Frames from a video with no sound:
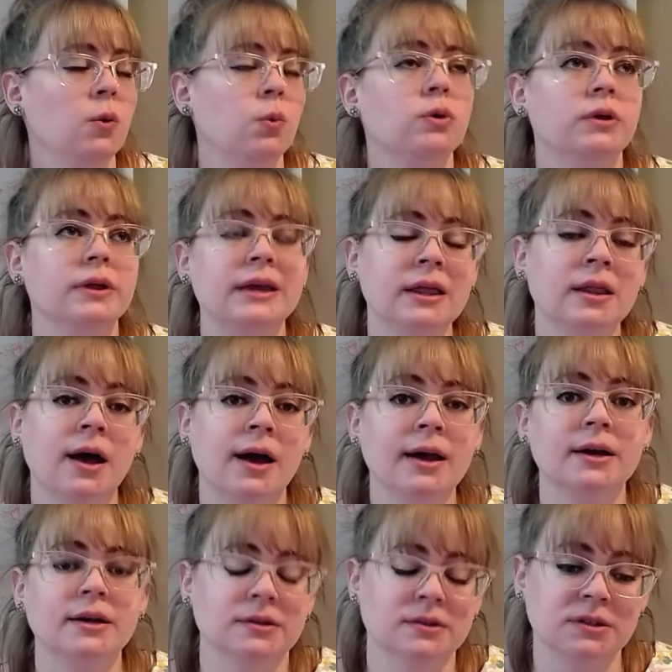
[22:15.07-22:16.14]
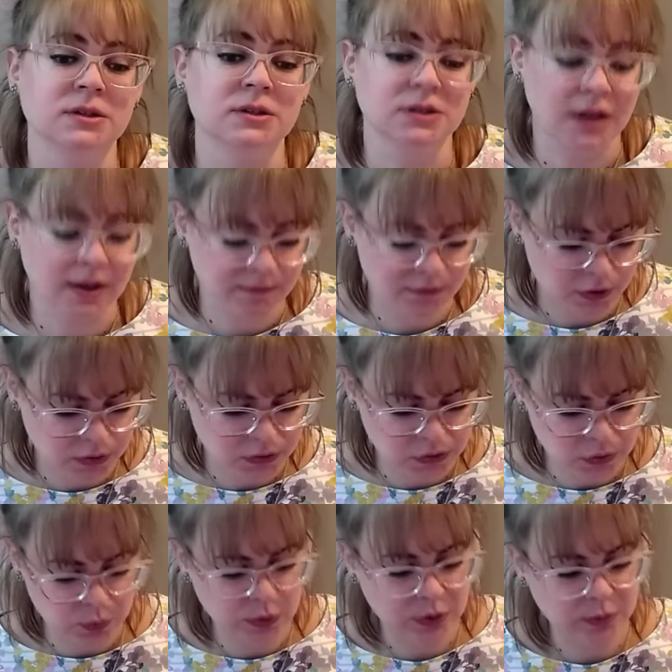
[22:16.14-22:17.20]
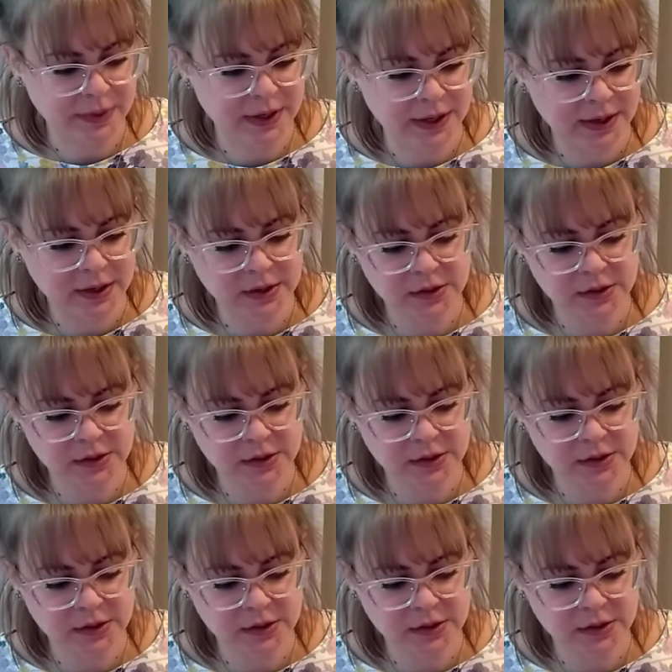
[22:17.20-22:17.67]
Well, Eli is, and Sam very soon will be.